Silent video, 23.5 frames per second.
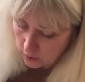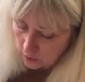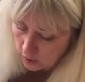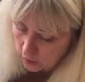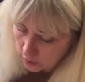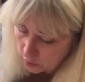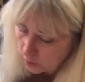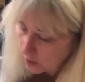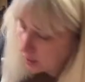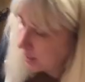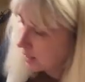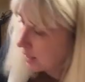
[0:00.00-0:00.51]

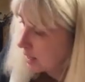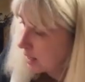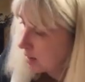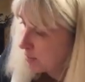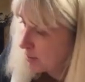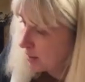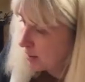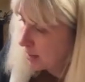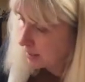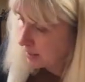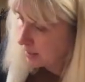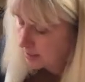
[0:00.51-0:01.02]
I'll try to
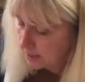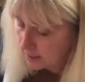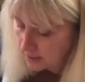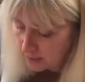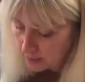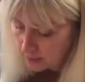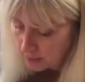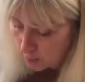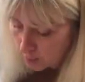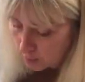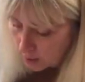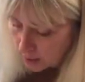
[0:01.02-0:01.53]
keep it
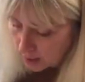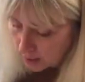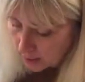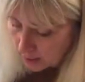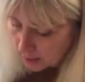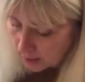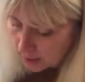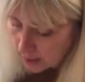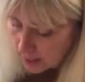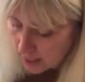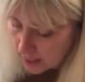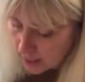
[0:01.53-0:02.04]
somewhat
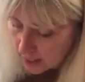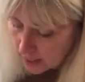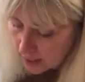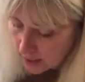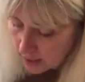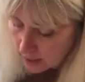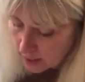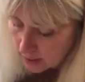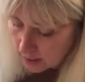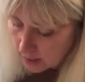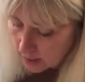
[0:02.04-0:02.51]
clean.